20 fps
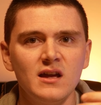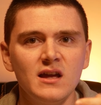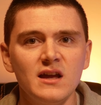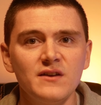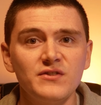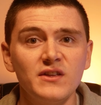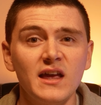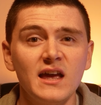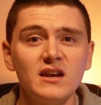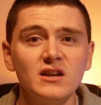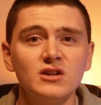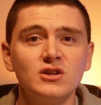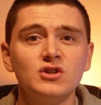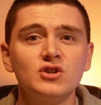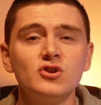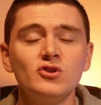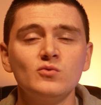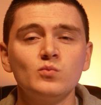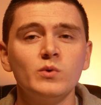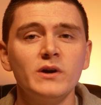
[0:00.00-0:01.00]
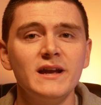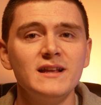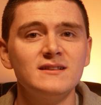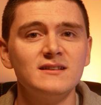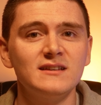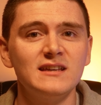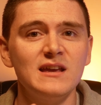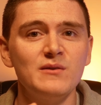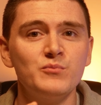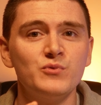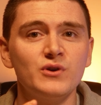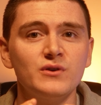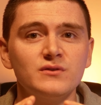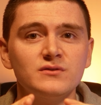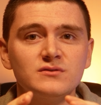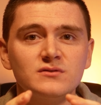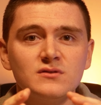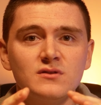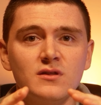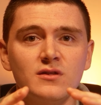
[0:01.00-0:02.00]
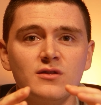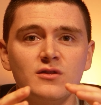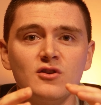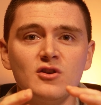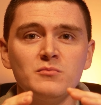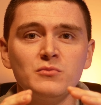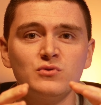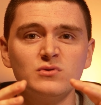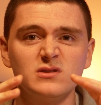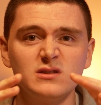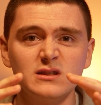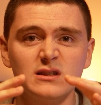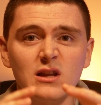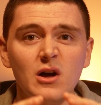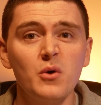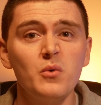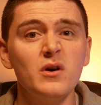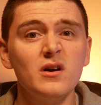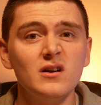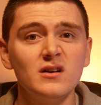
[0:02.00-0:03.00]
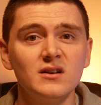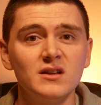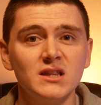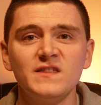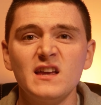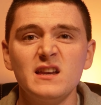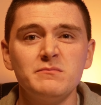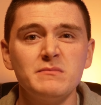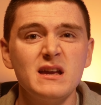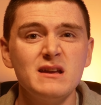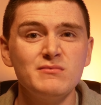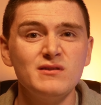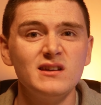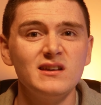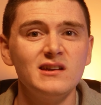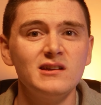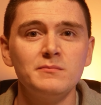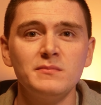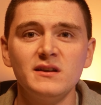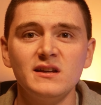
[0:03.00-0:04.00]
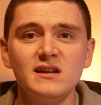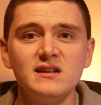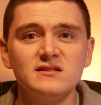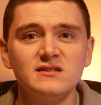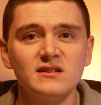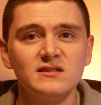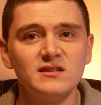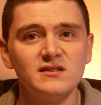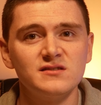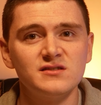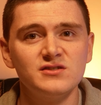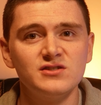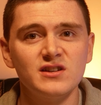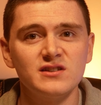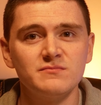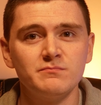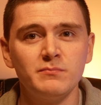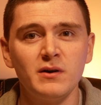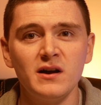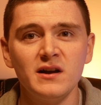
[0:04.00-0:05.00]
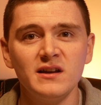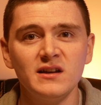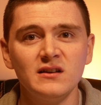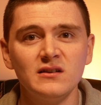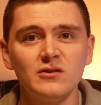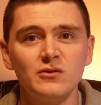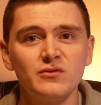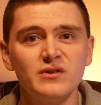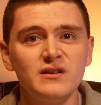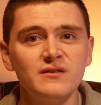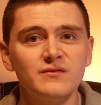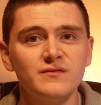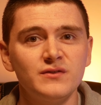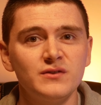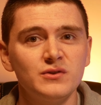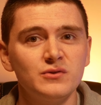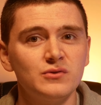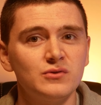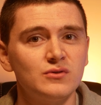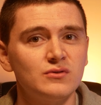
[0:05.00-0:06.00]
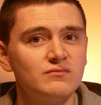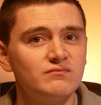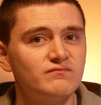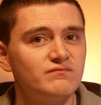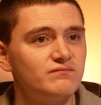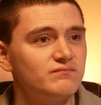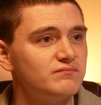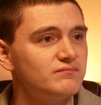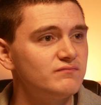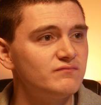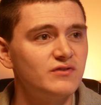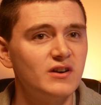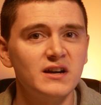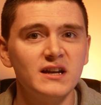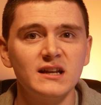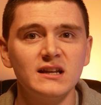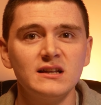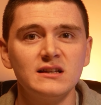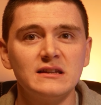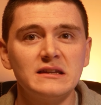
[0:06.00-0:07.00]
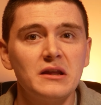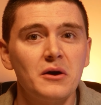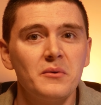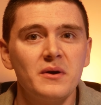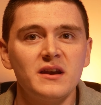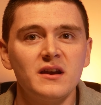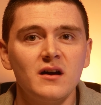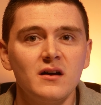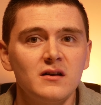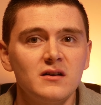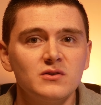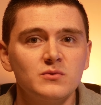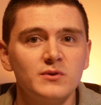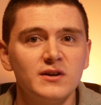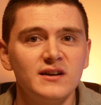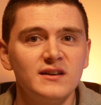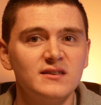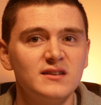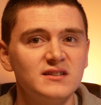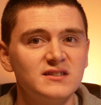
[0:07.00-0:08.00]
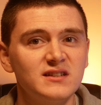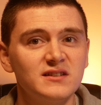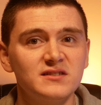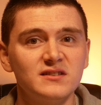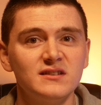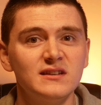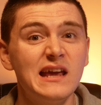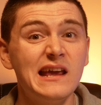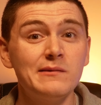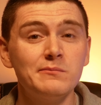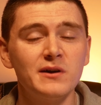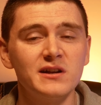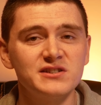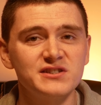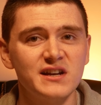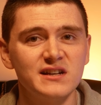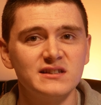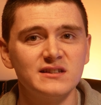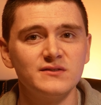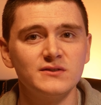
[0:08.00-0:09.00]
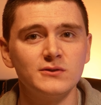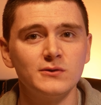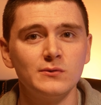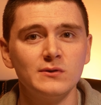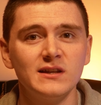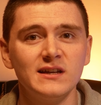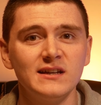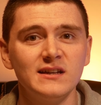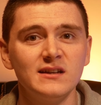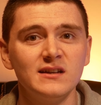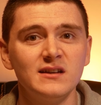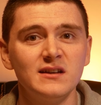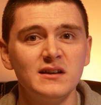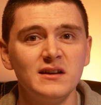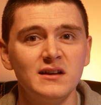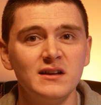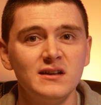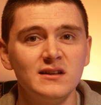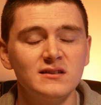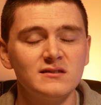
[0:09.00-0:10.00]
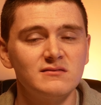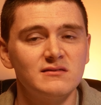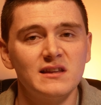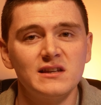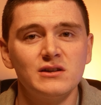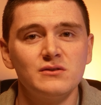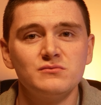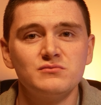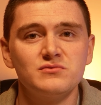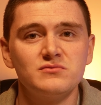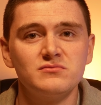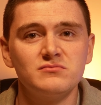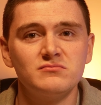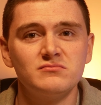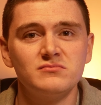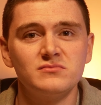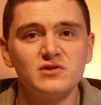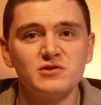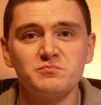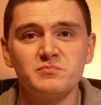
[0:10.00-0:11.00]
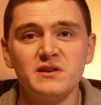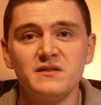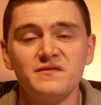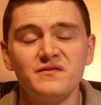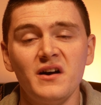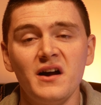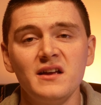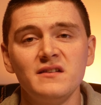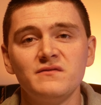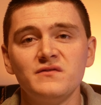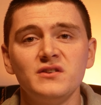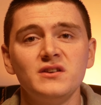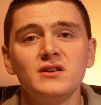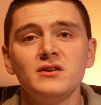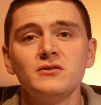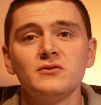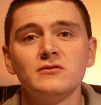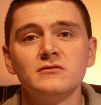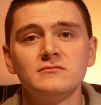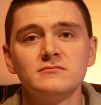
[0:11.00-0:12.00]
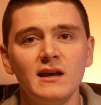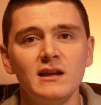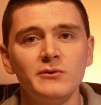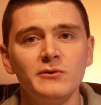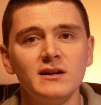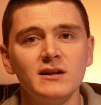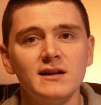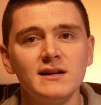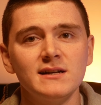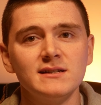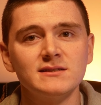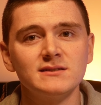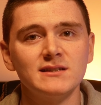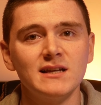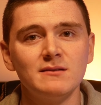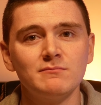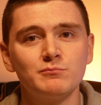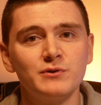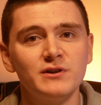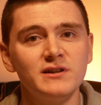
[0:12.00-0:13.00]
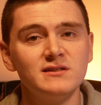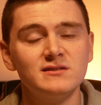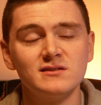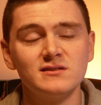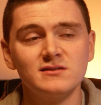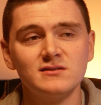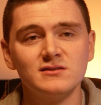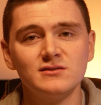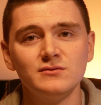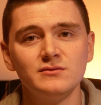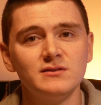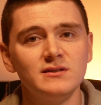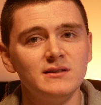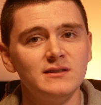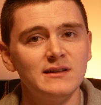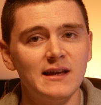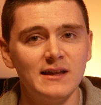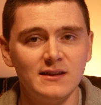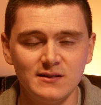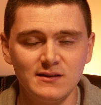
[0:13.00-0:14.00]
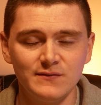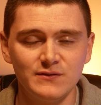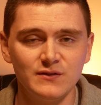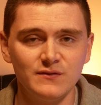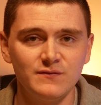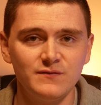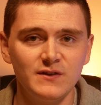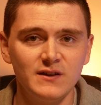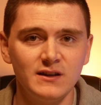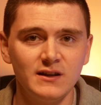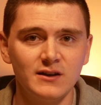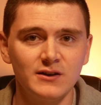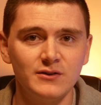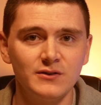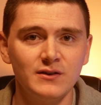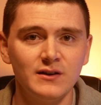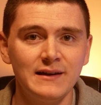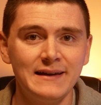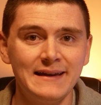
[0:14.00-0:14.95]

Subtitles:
If they had a good way to keep those thermals lower, then maybe it'd be easier to suggest buying, or if you're running low-end hardware that doesn't need much active cooling, then it'll just be fine for you. Anyway guys, that brings us to the end of the video.